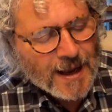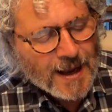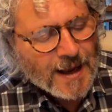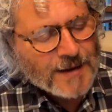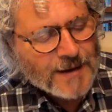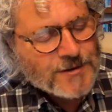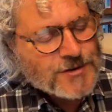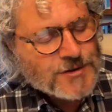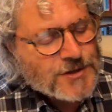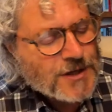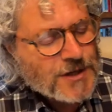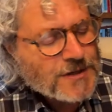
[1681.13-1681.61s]

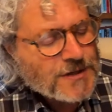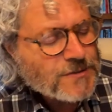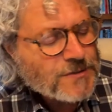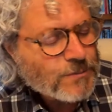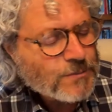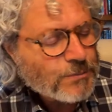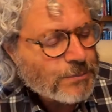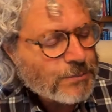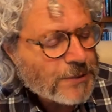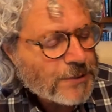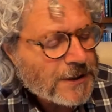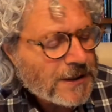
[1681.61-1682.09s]
And
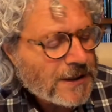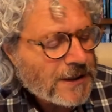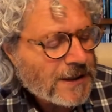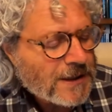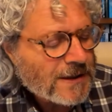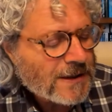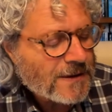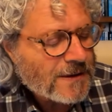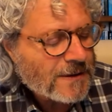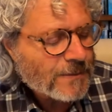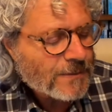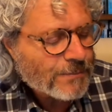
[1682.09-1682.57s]
just
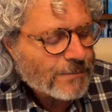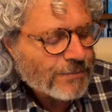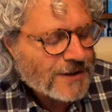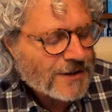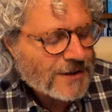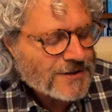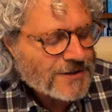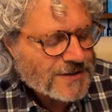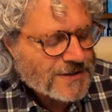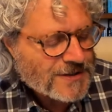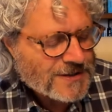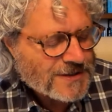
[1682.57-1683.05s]
being in the
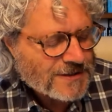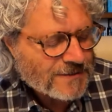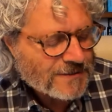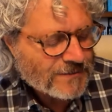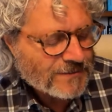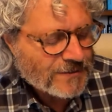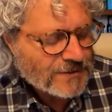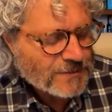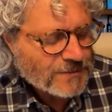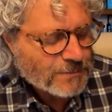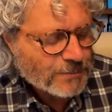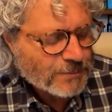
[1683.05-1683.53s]
presence
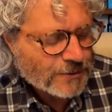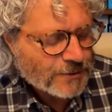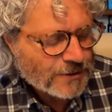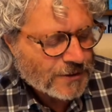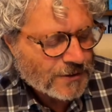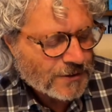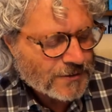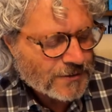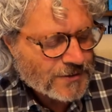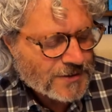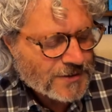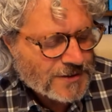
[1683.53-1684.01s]
of this
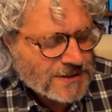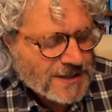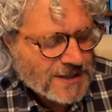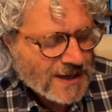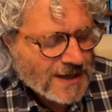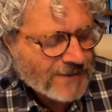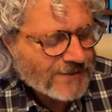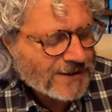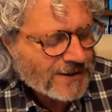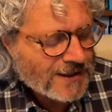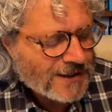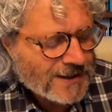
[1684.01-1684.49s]
bird, just
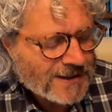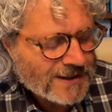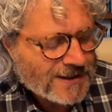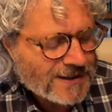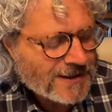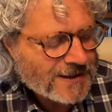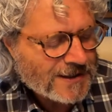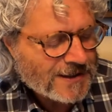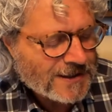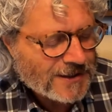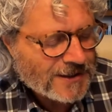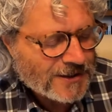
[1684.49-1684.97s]
having it
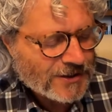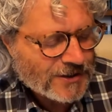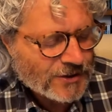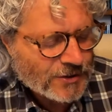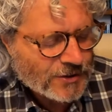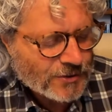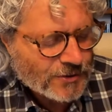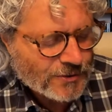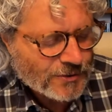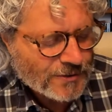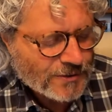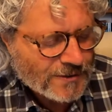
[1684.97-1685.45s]
near
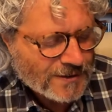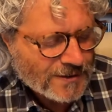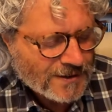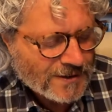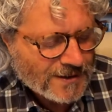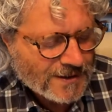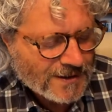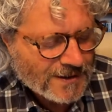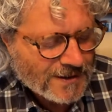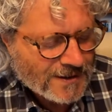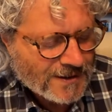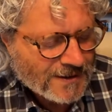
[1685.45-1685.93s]
you,
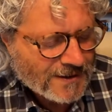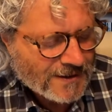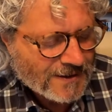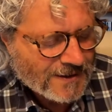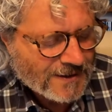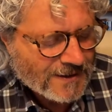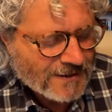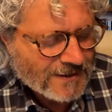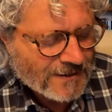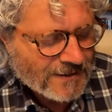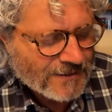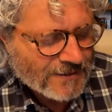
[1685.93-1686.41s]

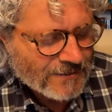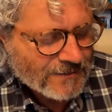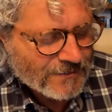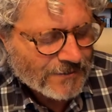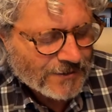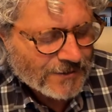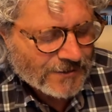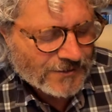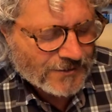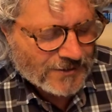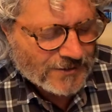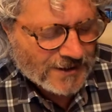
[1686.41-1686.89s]

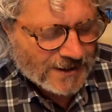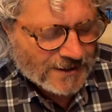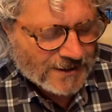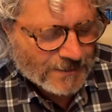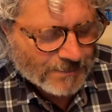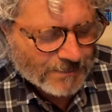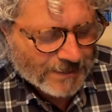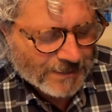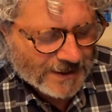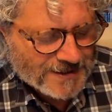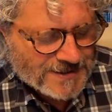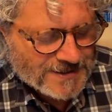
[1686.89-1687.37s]
feels
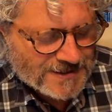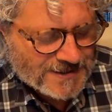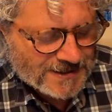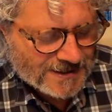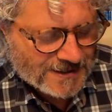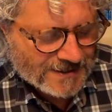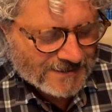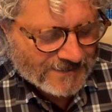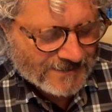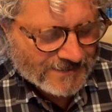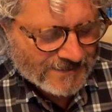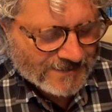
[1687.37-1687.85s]
like a blessing.